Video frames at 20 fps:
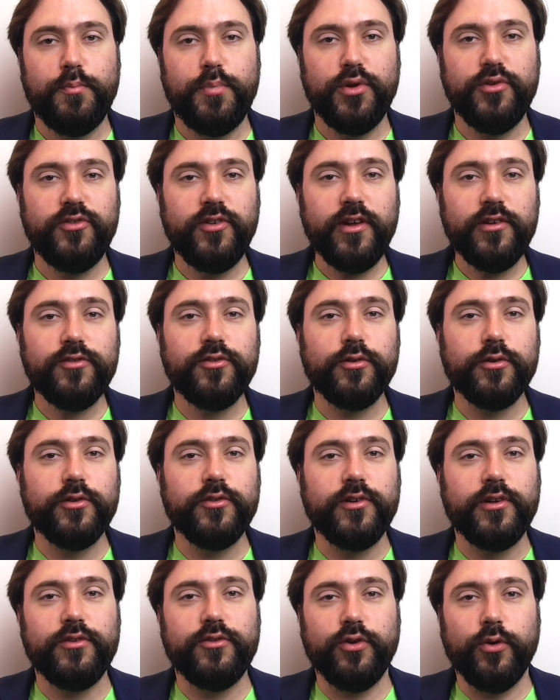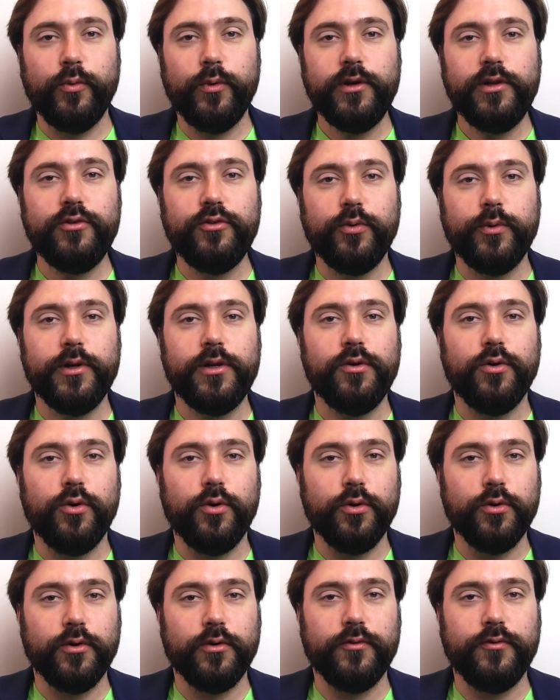Possessor is a 2020
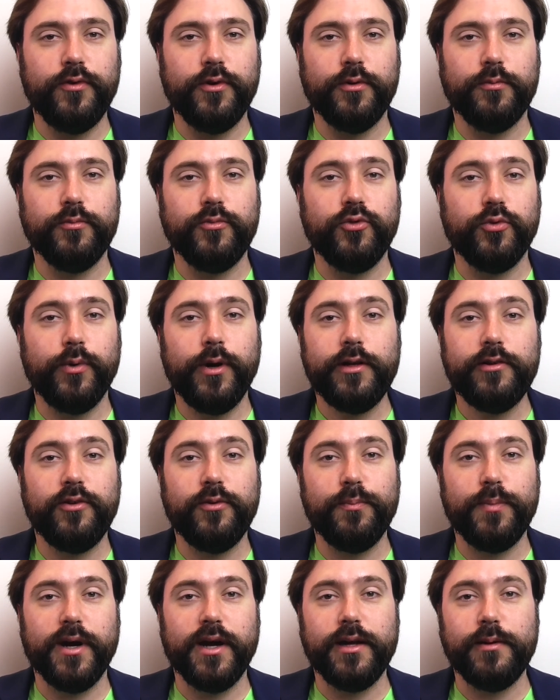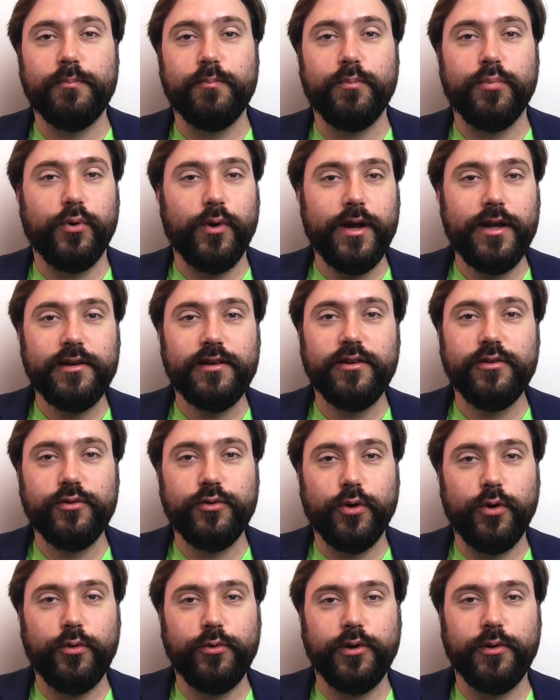horror film directed by Brandon
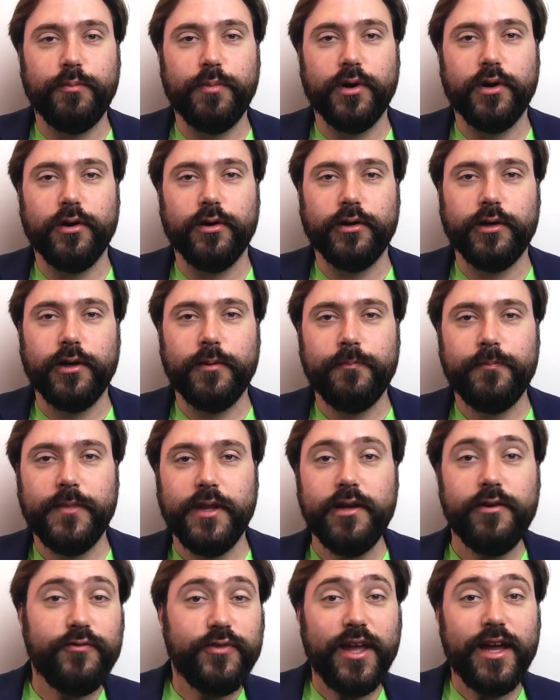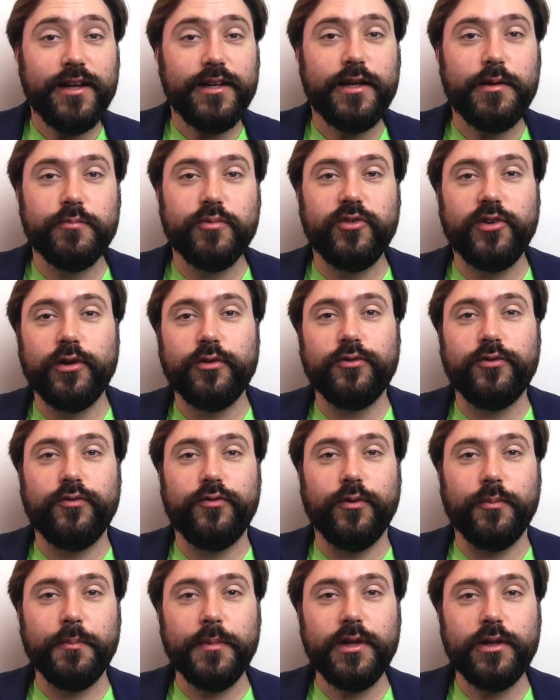Cronenberg. And if that name sounds
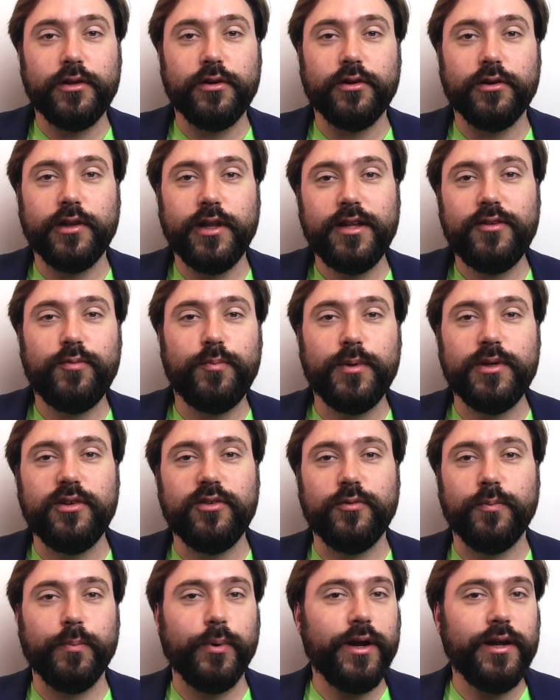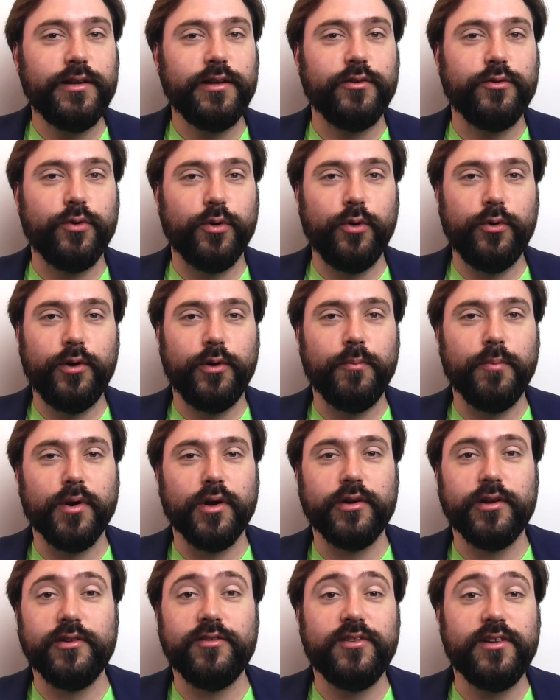familiar, that's because Brandon
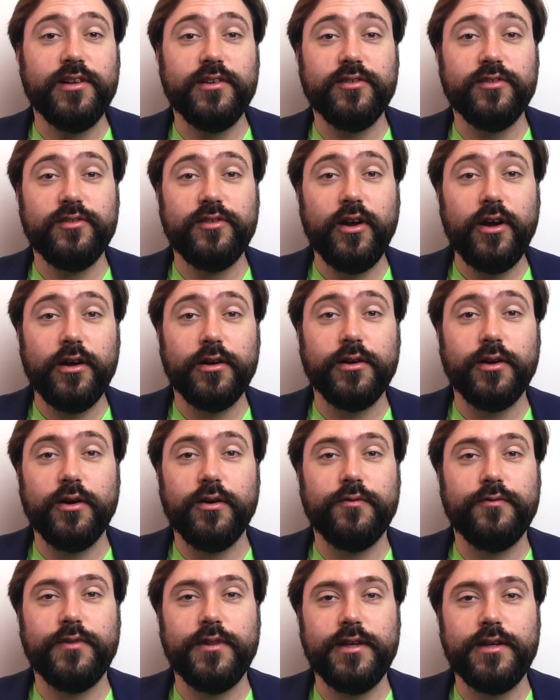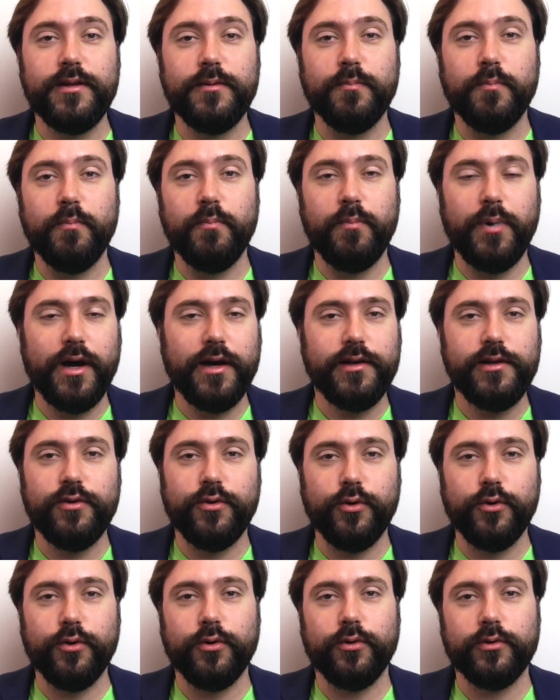Cronenberg is the son of the body
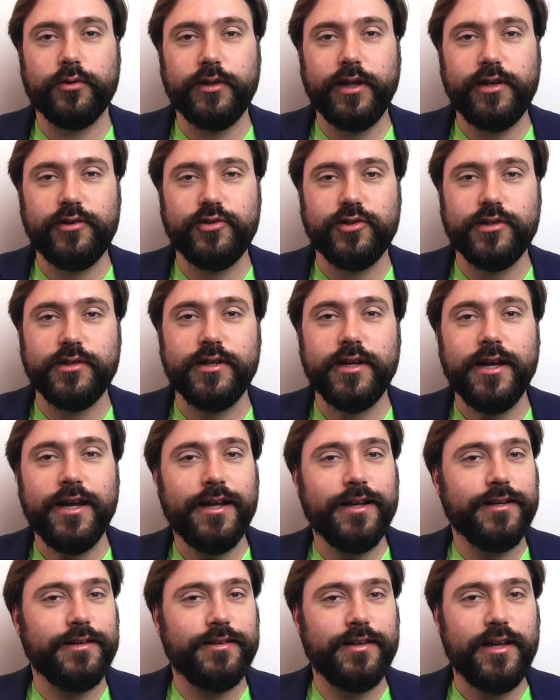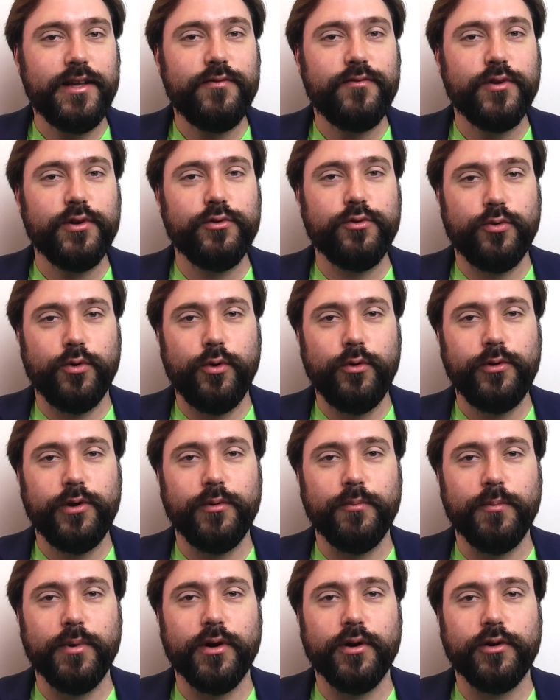horror legend David
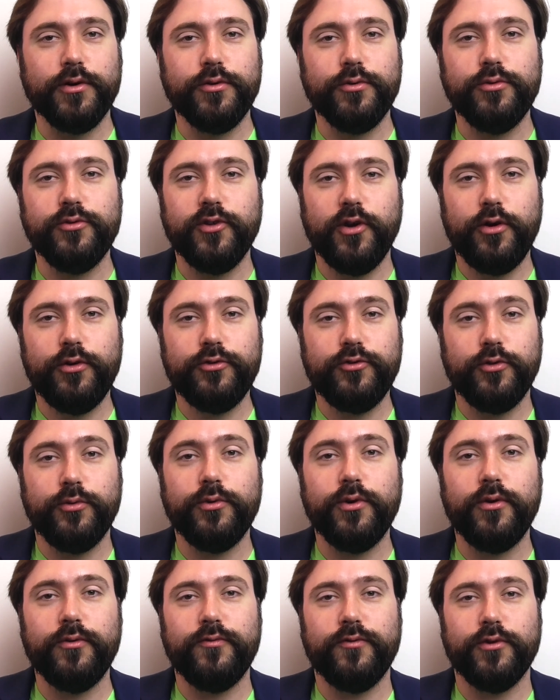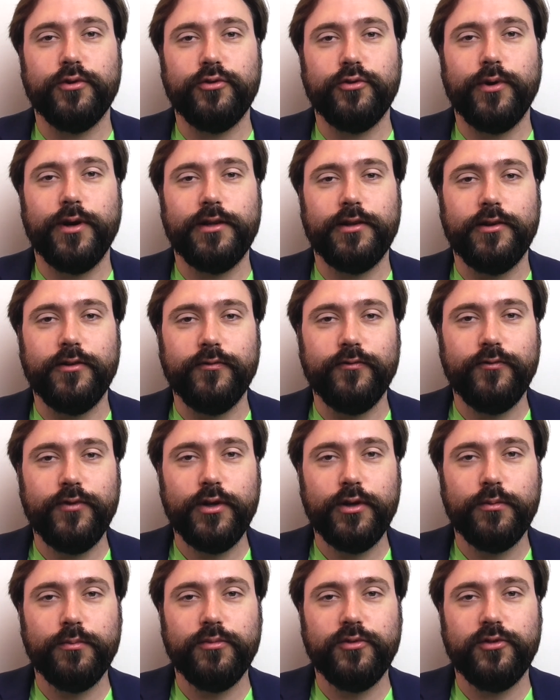Cronenberg, who's also known for directing
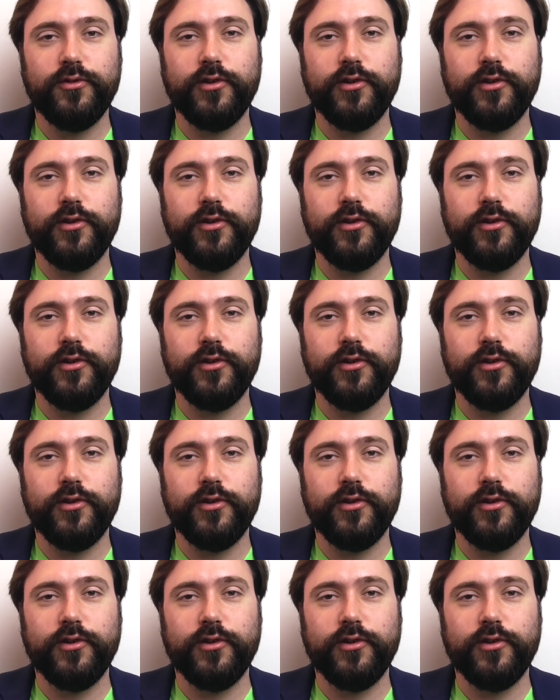films